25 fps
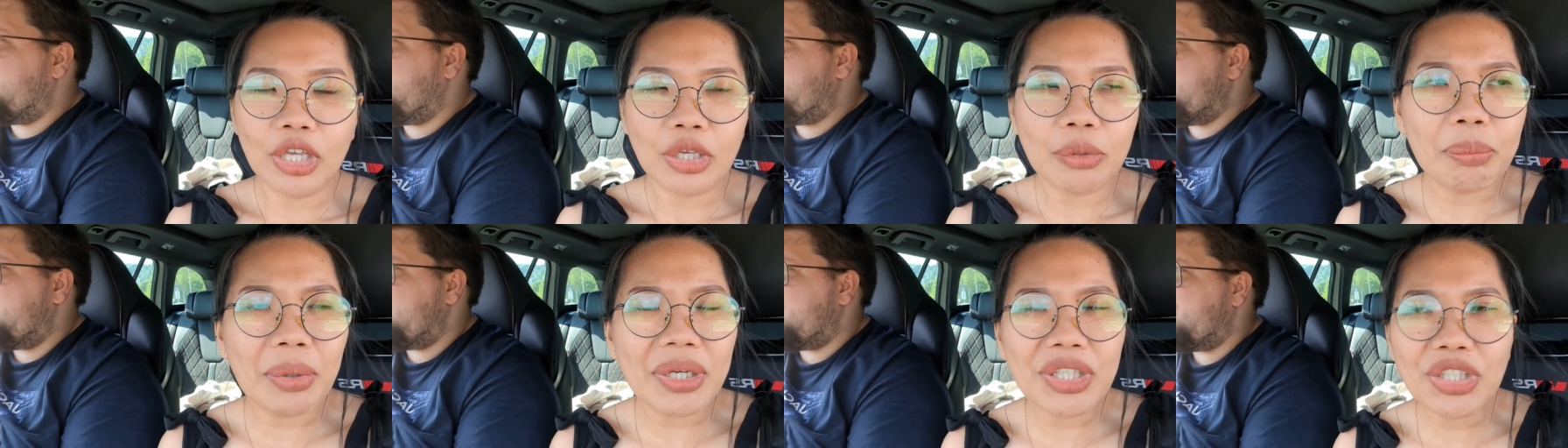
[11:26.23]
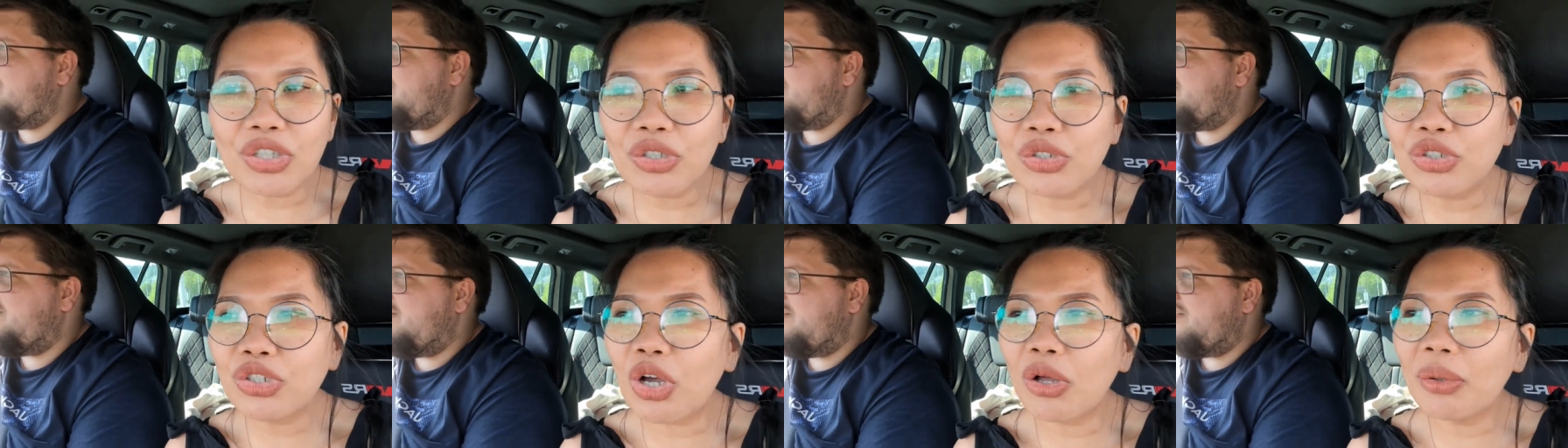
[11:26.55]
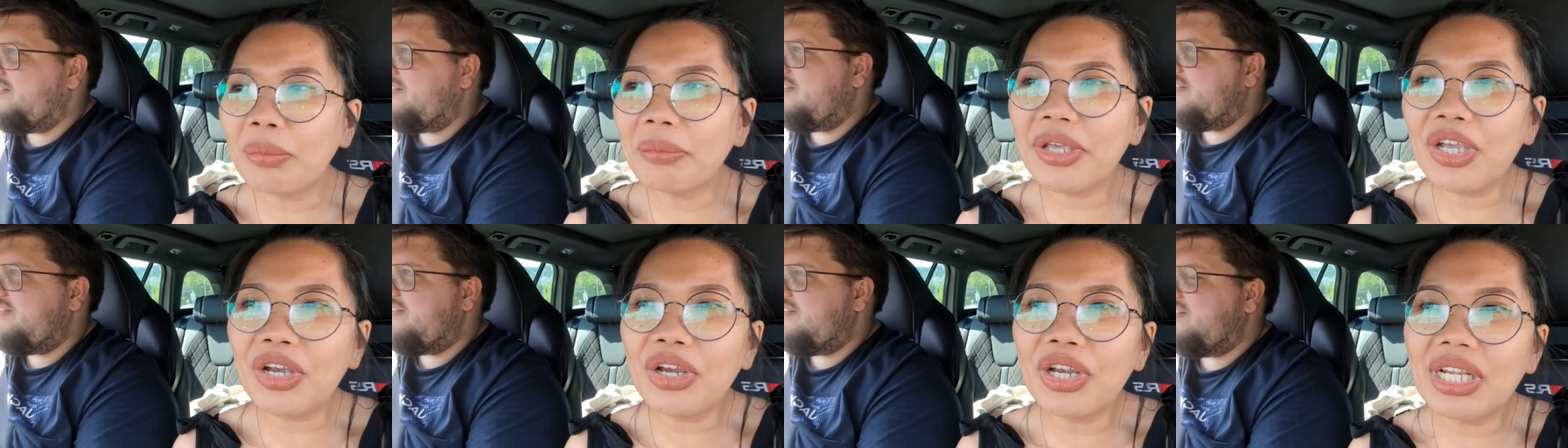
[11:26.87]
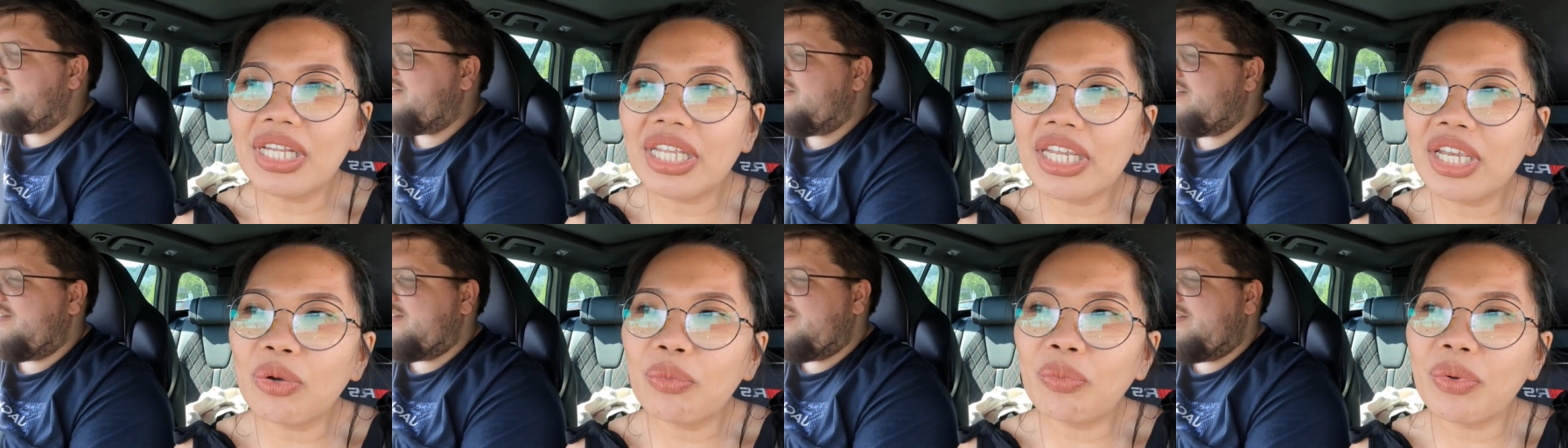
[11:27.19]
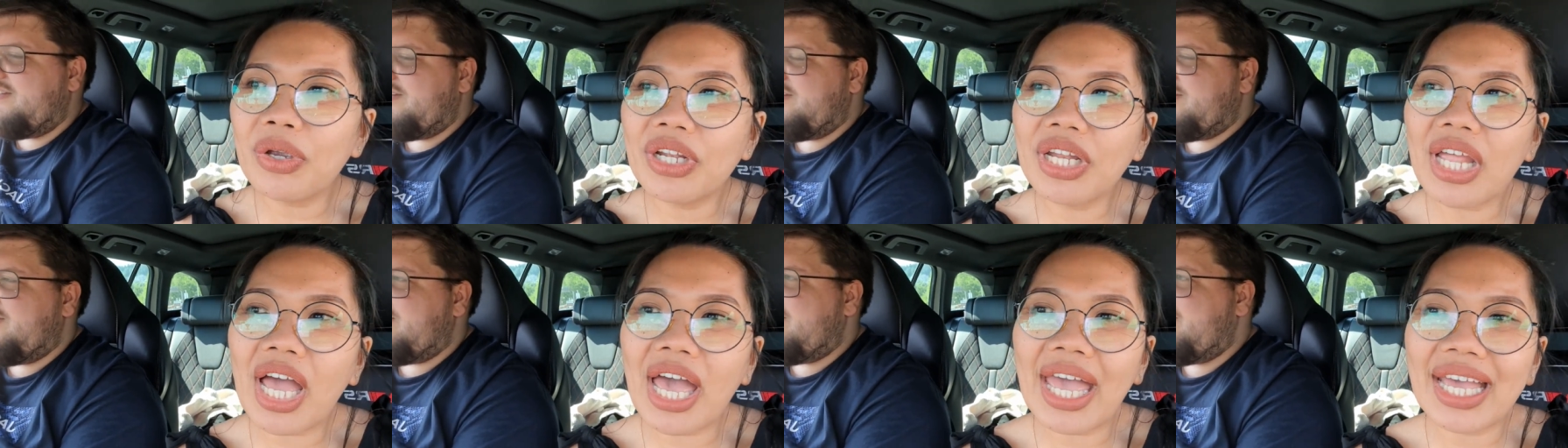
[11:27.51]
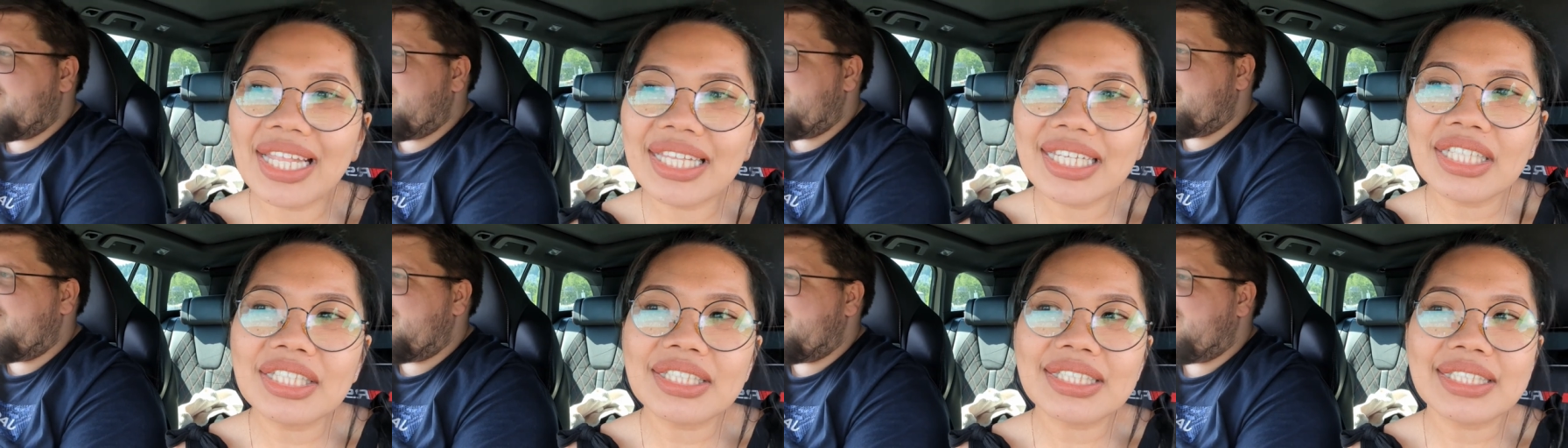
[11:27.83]
But you told me earlier we're not
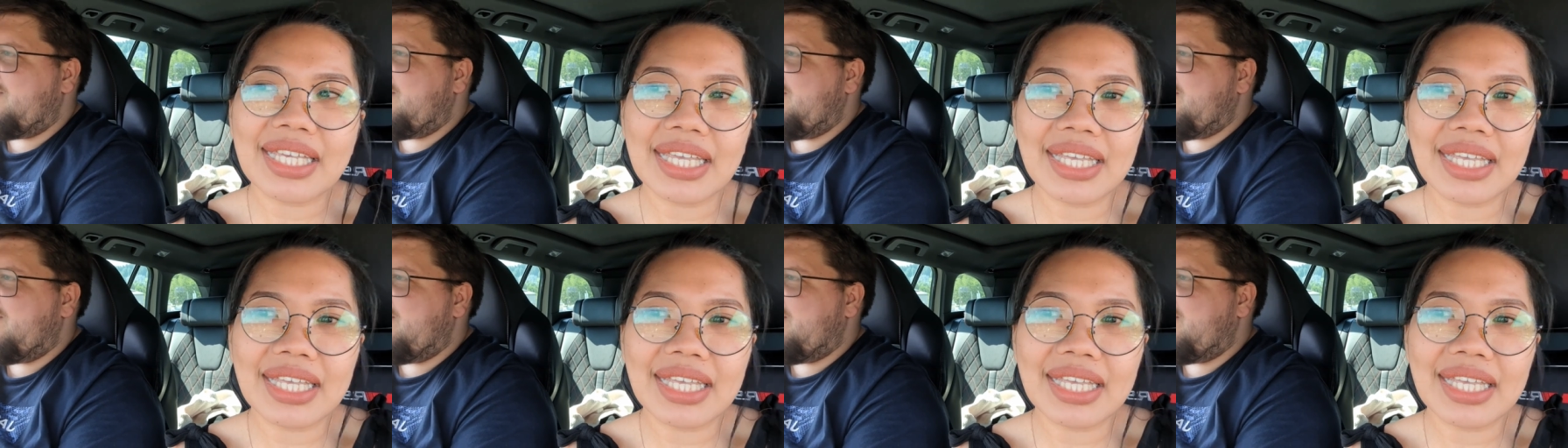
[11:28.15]
heading to St.